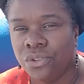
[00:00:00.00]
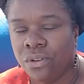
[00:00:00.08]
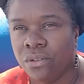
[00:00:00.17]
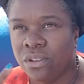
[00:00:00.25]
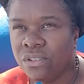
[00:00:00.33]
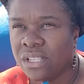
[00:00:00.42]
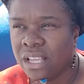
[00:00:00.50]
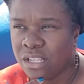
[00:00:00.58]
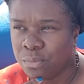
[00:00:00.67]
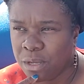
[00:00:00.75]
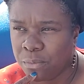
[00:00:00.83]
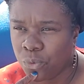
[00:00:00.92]
you know there's
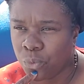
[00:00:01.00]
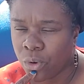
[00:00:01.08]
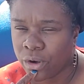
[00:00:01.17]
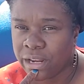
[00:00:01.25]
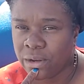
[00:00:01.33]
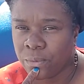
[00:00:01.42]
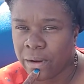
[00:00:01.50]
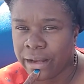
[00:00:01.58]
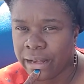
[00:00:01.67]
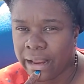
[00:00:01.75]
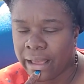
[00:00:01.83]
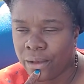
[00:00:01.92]
less people working
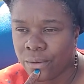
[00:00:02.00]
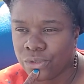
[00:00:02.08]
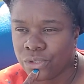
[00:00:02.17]
right now?